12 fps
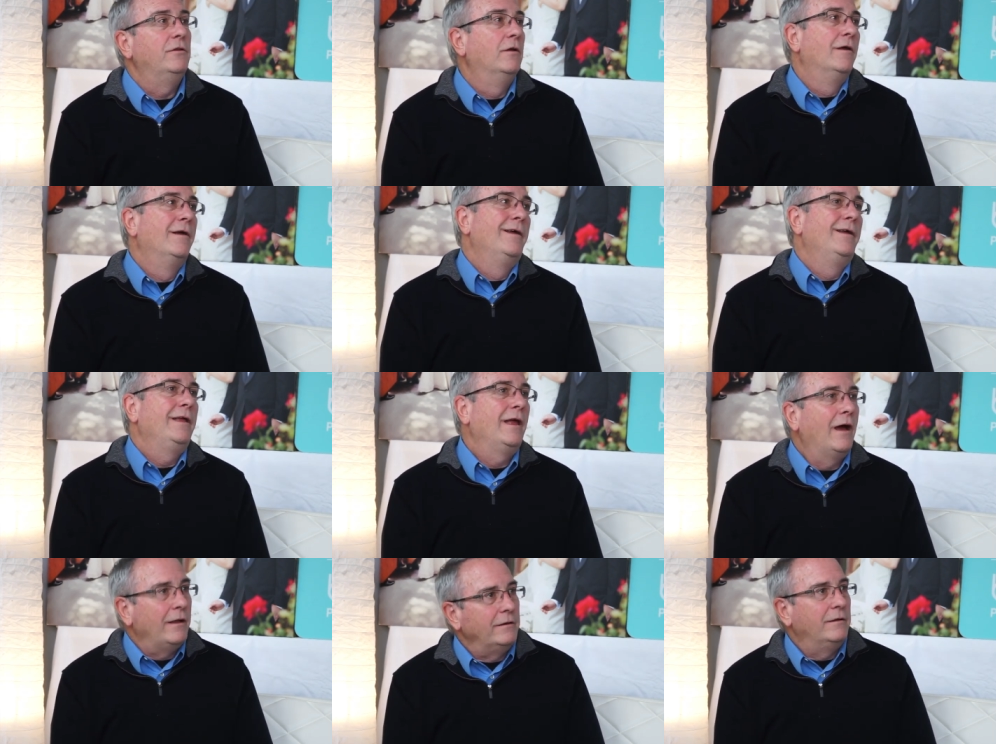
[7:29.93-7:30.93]
That,
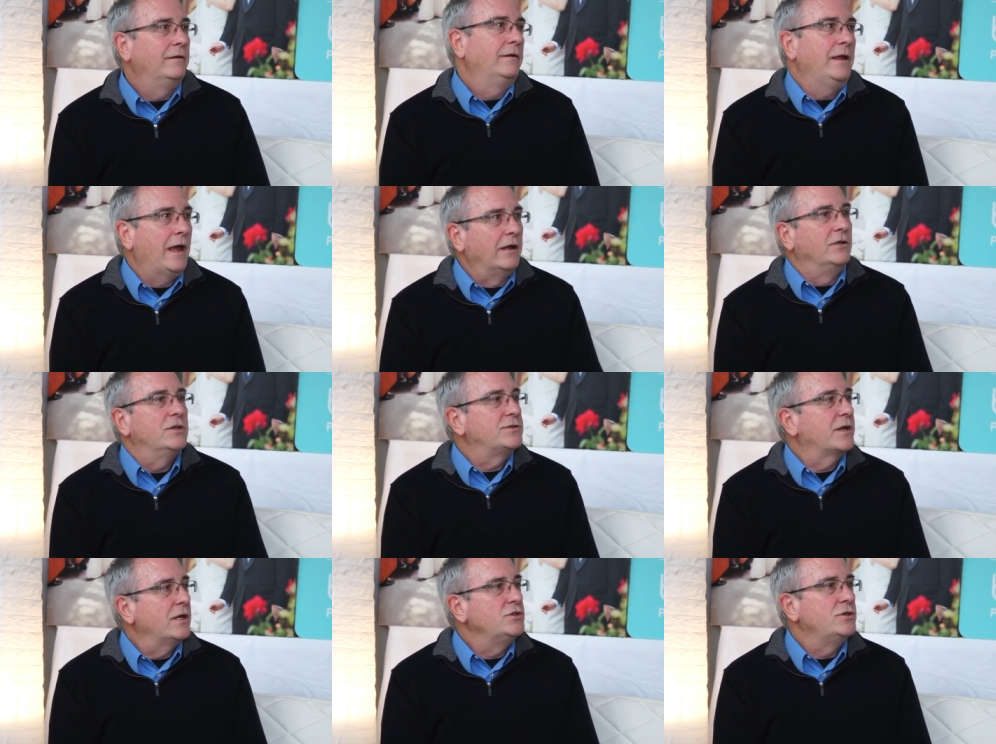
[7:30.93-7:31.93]
I,
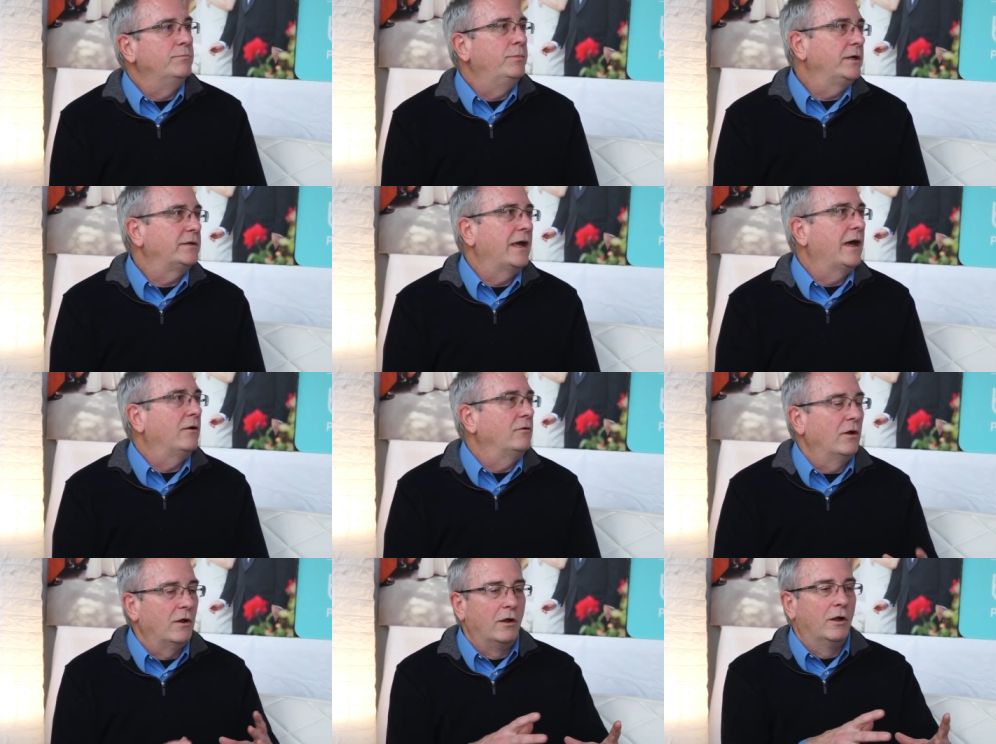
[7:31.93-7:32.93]
yeah, just because you picked
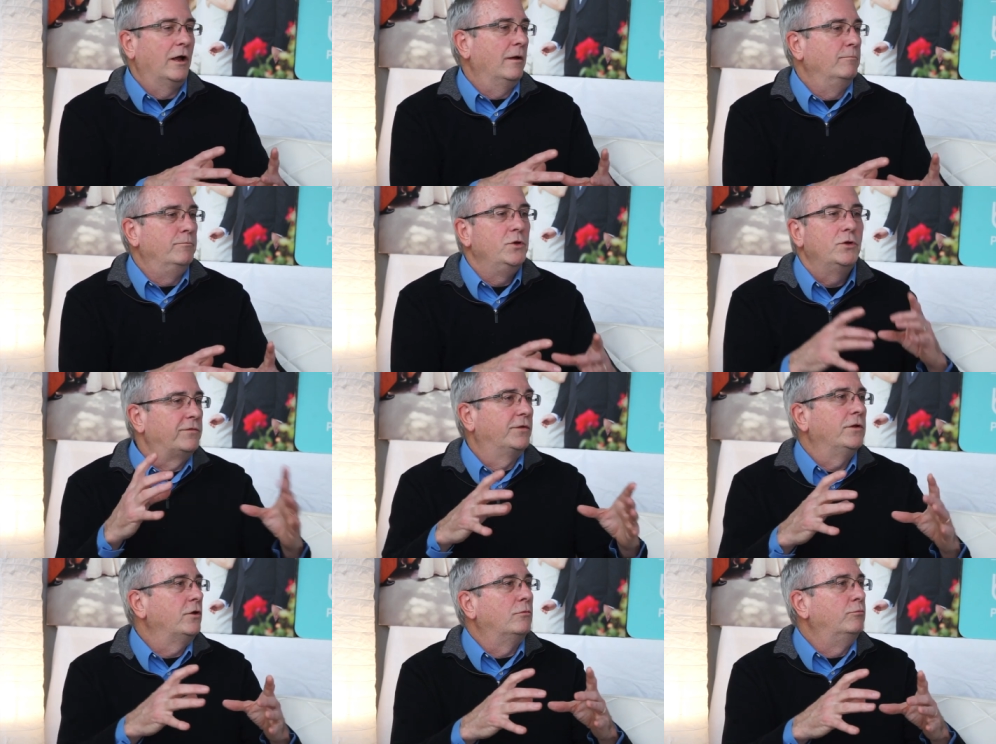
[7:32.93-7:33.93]
out a
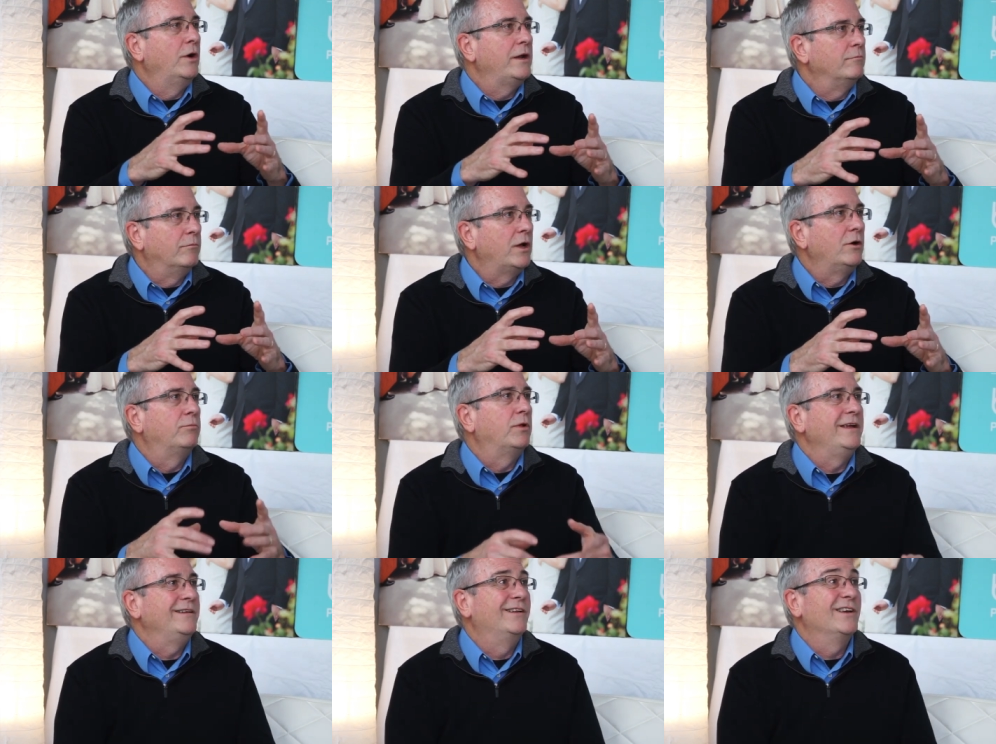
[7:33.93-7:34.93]
beautiful little bread and
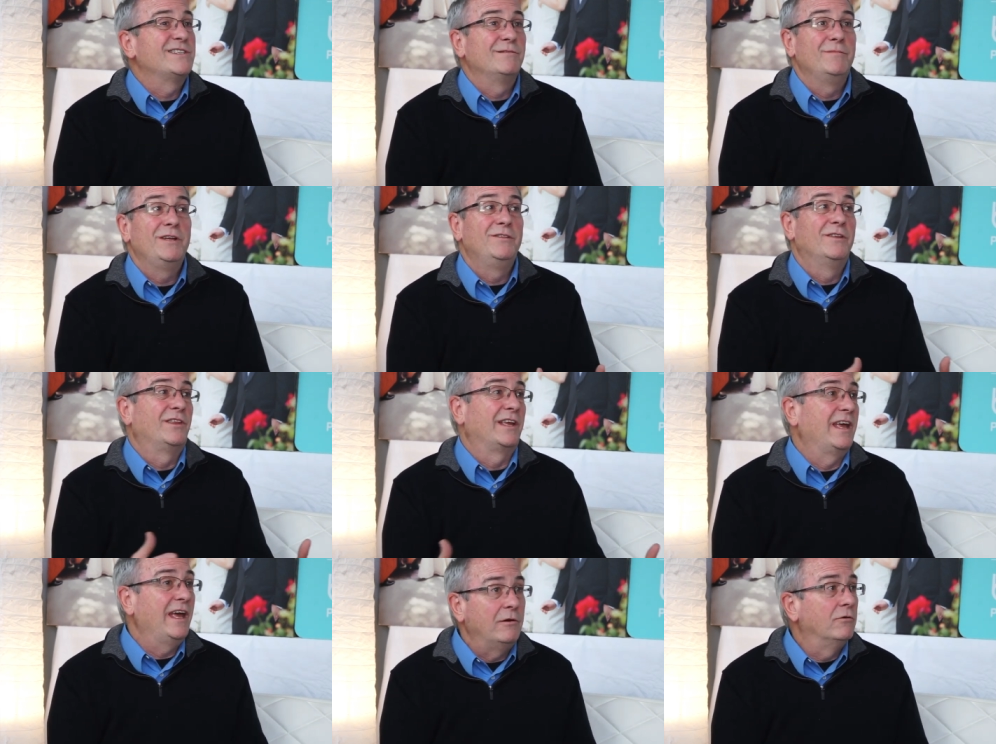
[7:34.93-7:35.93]
butter plate doesn't mean
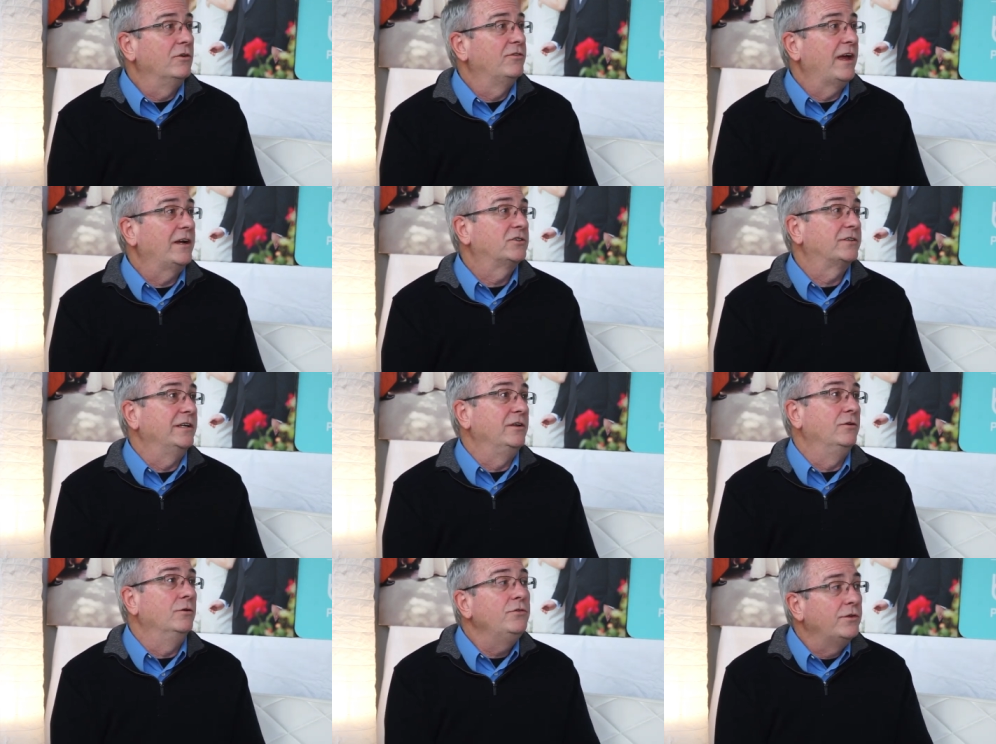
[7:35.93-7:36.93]
that the caterer is
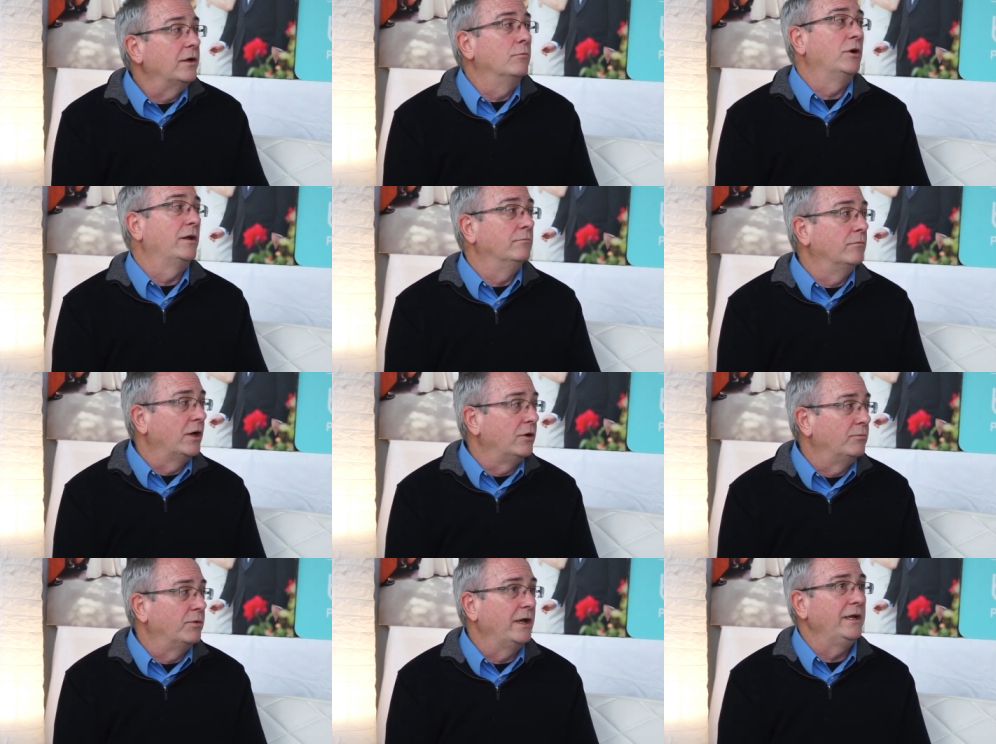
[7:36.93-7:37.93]
actually using a bread
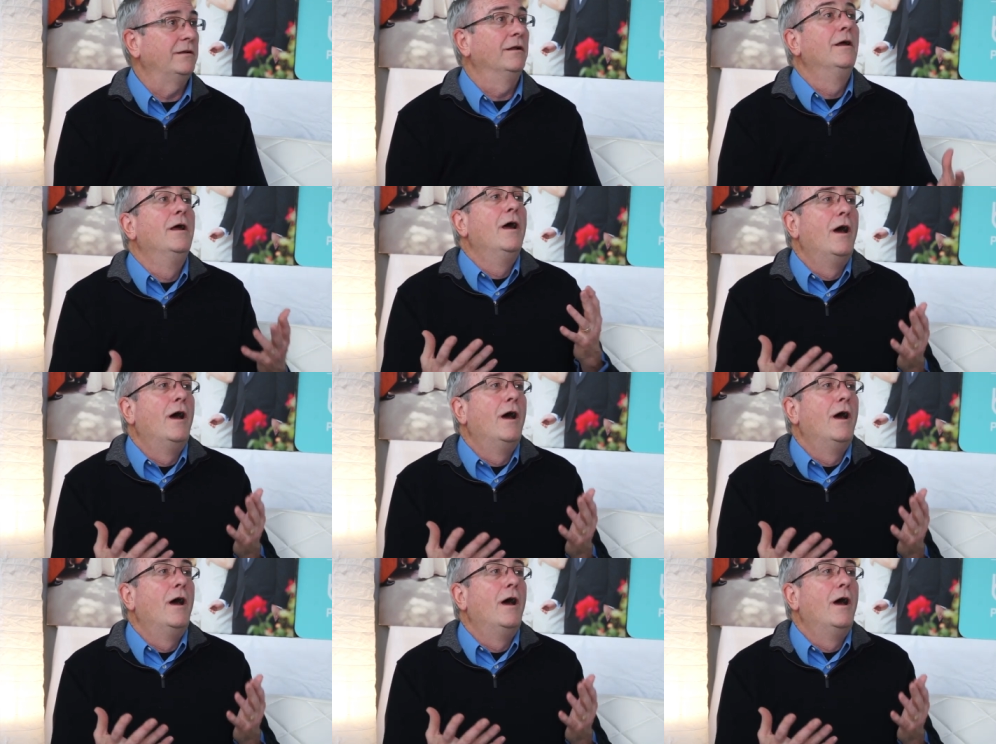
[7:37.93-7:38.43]
and butter plate.